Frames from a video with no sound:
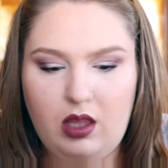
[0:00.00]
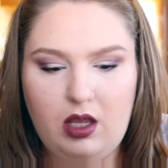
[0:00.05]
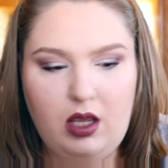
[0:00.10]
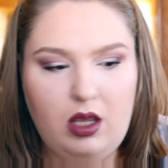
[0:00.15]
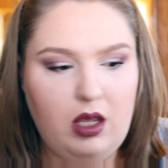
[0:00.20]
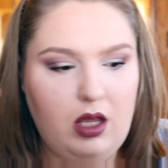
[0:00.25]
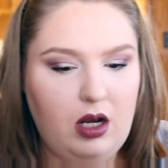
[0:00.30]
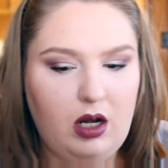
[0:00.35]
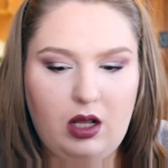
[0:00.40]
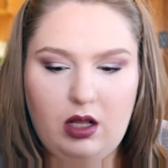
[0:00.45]

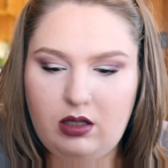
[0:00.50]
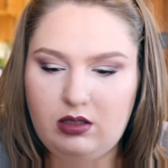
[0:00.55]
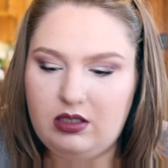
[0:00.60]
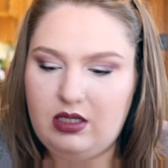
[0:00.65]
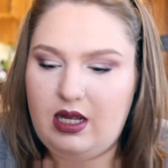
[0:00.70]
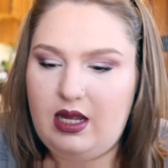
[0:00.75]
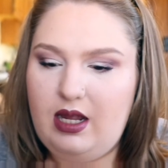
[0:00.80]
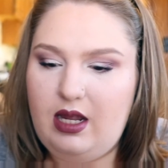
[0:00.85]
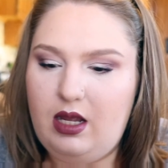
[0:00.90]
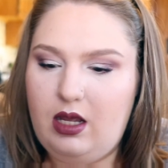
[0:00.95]
then I'll
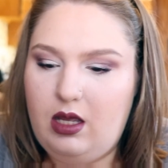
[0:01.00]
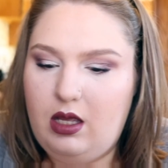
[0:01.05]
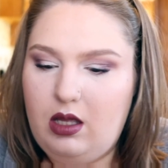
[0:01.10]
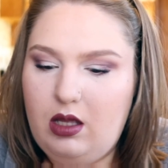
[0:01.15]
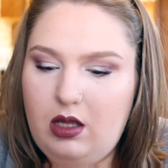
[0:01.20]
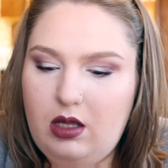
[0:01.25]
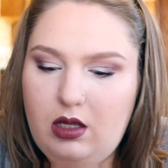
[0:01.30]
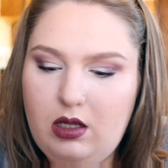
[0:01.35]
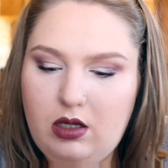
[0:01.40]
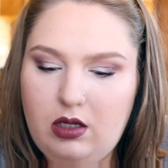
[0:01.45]
take
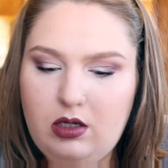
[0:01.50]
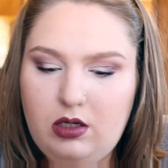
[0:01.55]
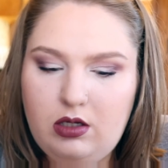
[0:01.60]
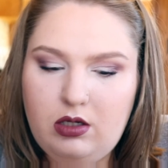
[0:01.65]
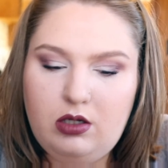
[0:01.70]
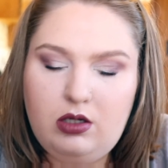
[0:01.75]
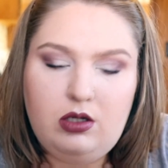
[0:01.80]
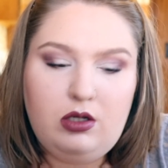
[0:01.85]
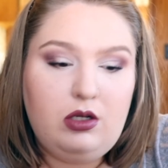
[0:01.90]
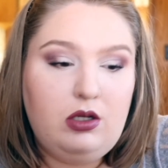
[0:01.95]

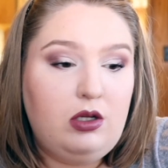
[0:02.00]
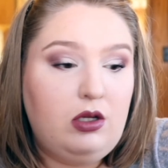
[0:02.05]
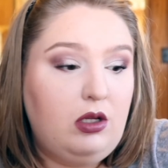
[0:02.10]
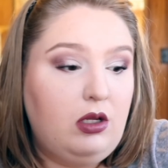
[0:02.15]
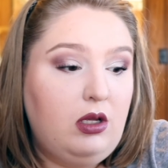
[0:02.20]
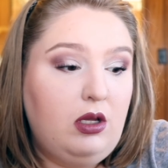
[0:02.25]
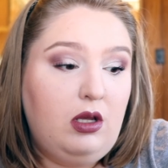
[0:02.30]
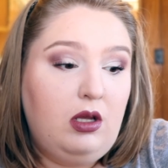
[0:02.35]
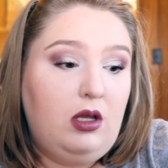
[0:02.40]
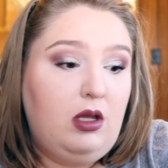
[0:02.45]

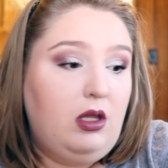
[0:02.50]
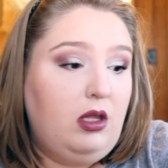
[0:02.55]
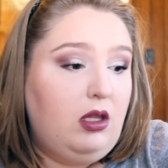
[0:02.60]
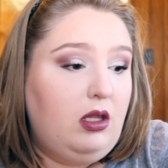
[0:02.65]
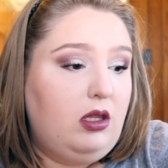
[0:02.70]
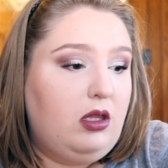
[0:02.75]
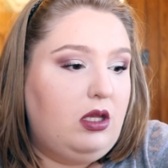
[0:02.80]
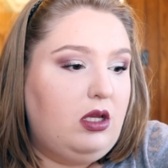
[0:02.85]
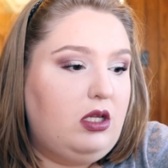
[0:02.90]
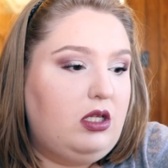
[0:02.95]

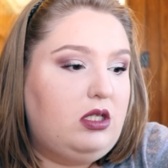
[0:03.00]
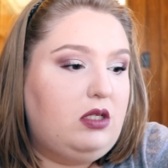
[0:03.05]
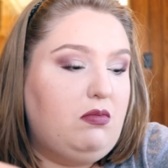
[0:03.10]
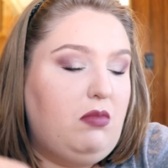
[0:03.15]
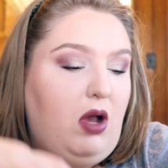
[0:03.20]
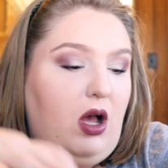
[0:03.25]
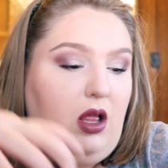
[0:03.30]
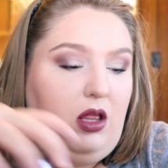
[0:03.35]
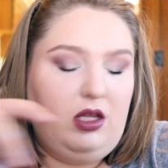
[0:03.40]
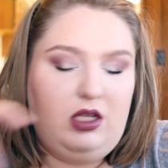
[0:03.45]
the
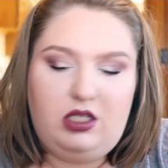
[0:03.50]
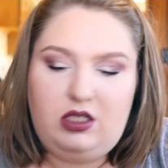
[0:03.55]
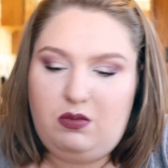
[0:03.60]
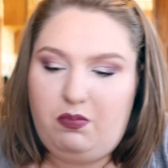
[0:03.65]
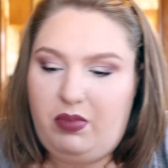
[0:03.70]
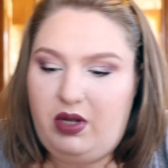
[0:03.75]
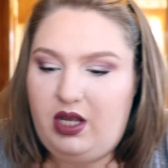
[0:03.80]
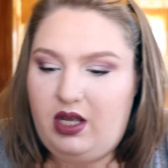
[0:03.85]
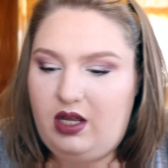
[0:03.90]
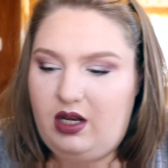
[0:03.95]

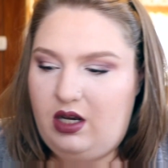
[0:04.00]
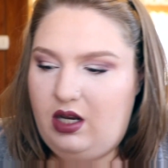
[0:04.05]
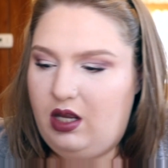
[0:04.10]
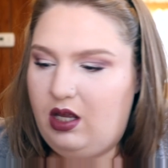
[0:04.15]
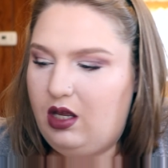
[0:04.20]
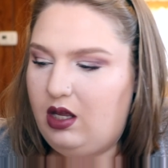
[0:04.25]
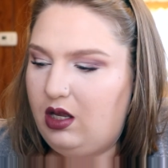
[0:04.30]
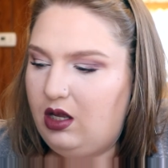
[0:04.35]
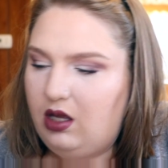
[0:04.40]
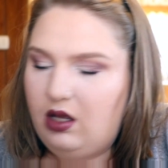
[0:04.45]
smallest bit
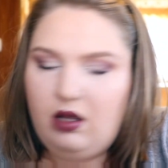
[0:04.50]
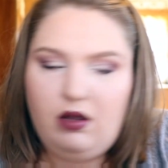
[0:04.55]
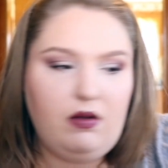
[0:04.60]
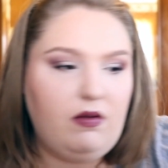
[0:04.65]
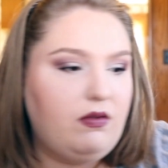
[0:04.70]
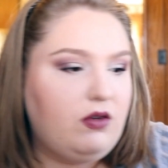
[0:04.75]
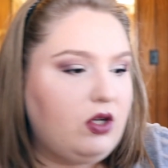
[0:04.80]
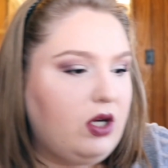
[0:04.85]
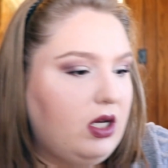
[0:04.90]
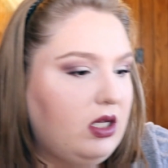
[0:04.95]

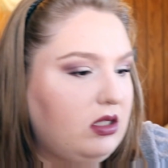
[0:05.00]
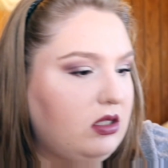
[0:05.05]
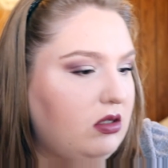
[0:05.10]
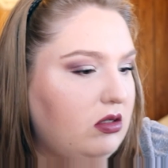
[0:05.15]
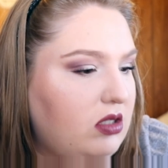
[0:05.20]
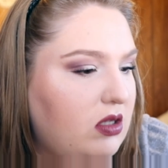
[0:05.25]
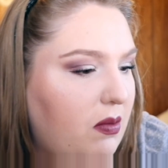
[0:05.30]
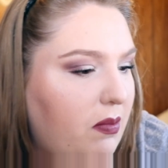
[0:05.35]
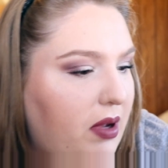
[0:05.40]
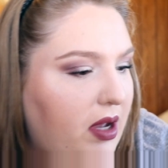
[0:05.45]
of
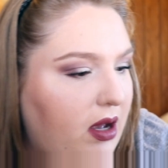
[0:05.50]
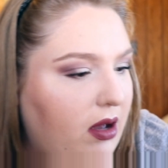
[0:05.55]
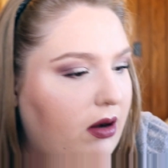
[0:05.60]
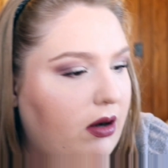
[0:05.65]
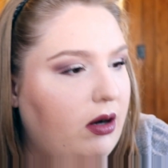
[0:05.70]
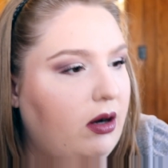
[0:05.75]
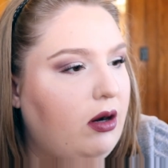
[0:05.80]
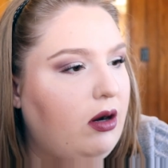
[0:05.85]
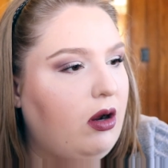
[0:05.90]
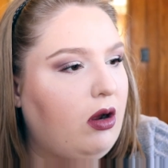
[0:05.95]
translucent
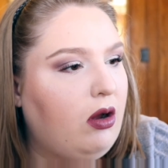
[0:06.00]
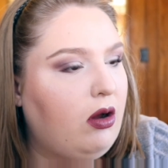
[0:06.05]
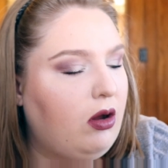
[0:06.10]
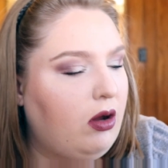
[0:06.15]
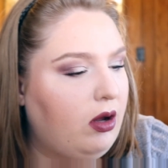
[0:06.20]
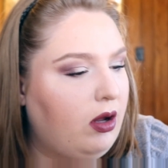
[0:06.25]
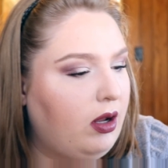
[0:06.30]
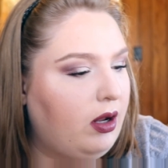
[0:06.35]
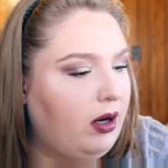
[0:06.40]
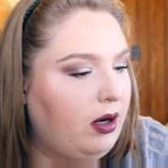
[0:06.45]
powder
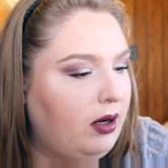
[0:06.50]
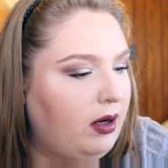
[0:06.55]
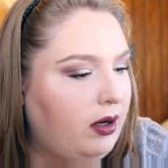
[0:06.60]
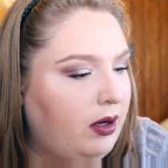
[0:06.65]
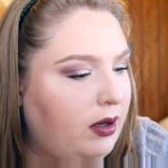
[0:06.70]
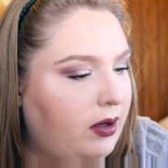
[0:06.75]
on